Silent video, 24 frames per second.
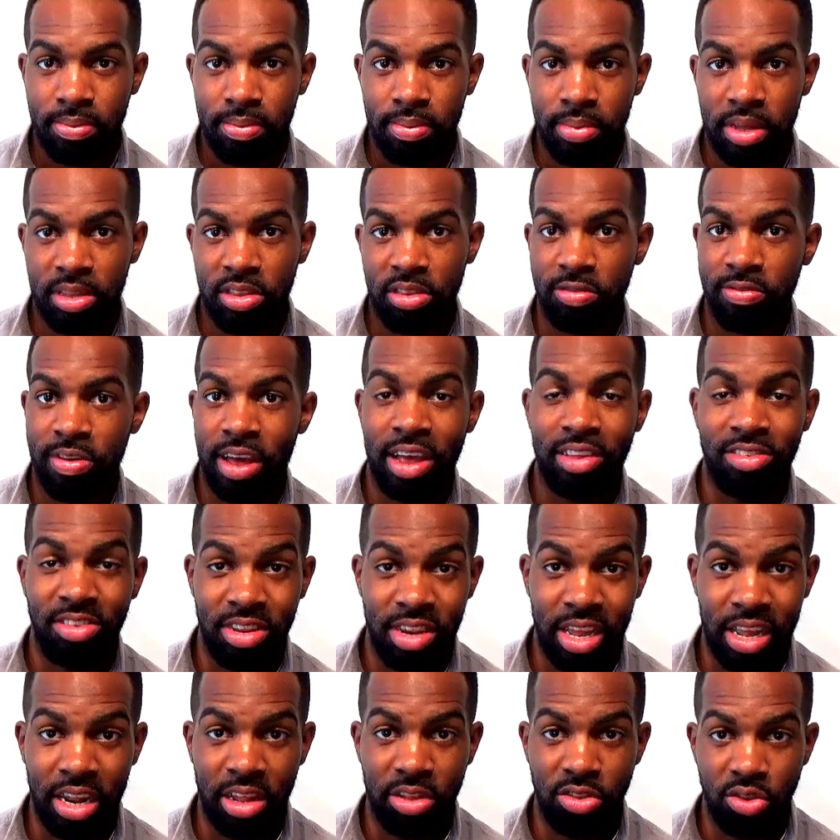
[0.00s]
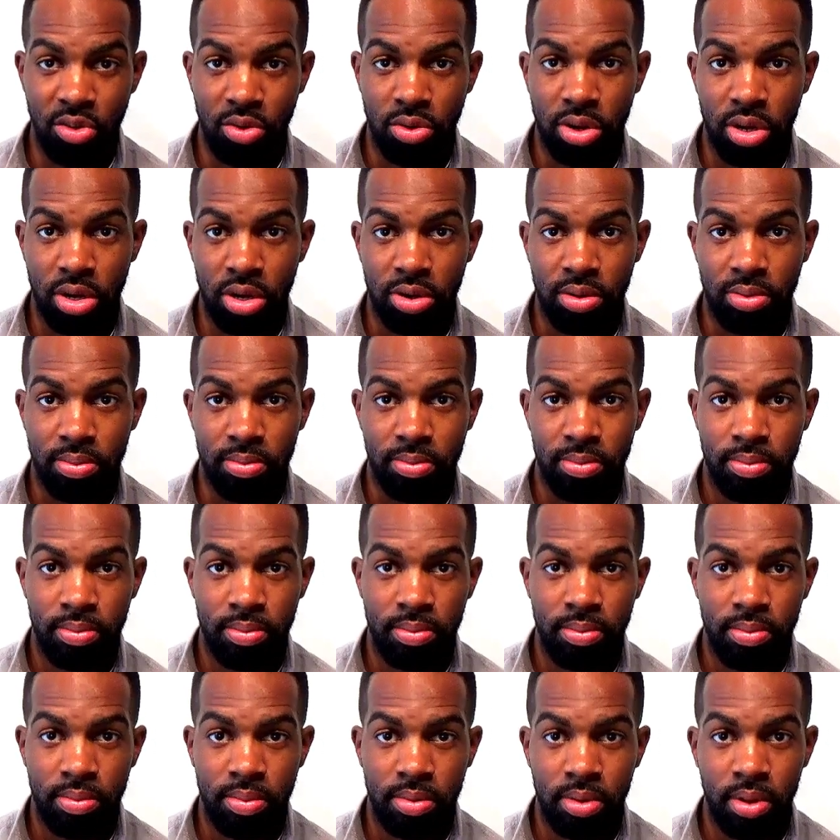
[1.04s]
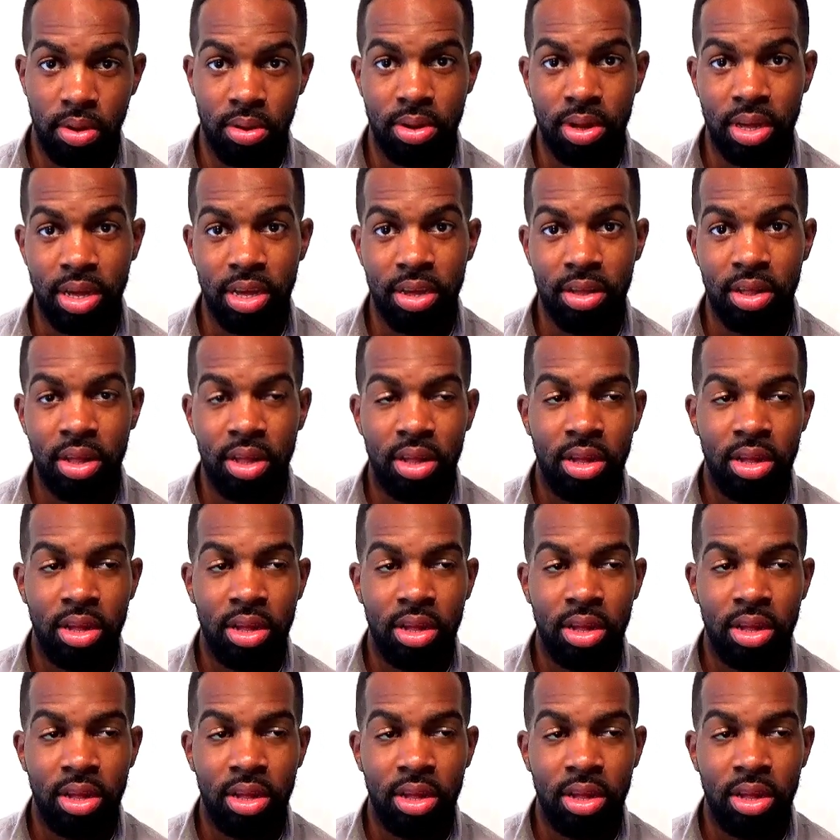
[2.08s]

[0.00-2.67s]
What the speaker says: It's fascinating to her. Okay?